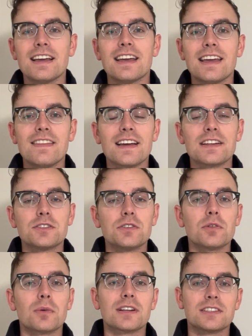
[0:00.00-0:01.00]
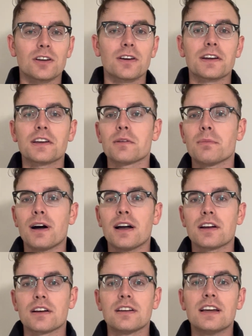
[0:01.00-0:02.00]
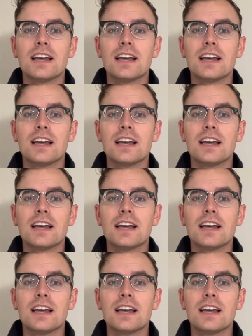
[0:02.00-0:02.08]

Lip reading: In that too, you want to target your buyer.